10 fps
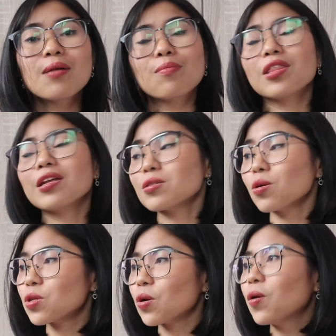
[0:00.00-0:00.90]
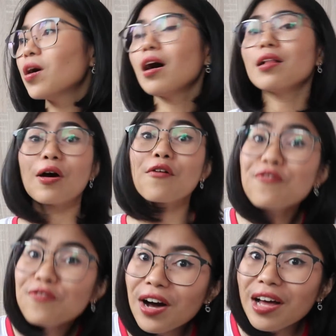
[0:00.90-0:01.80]
but then it's also a lot of
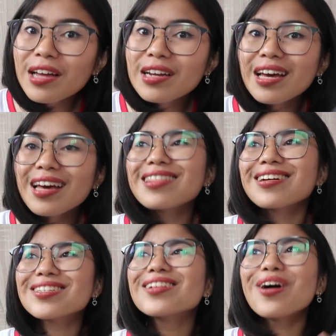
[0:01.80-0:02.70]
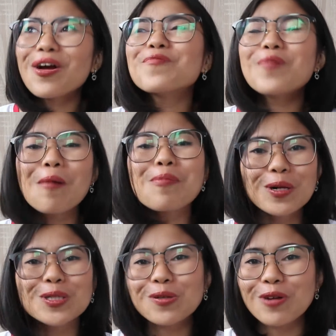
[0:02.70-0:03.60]
fun, and there's a lot of pop
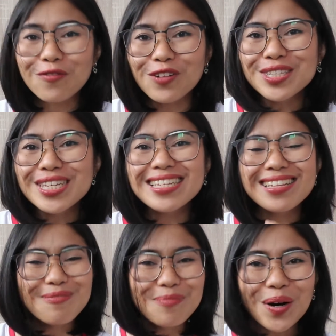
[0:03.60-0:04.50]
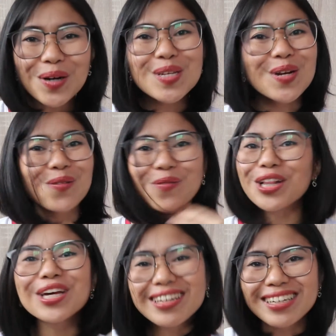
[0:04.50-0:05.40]
culture references in the book, so you're
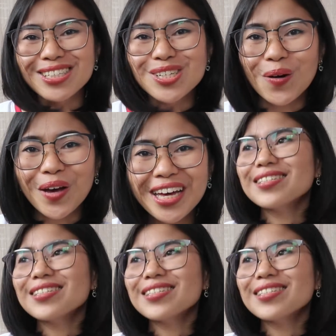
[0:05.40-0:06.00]
really gonna enjoy it.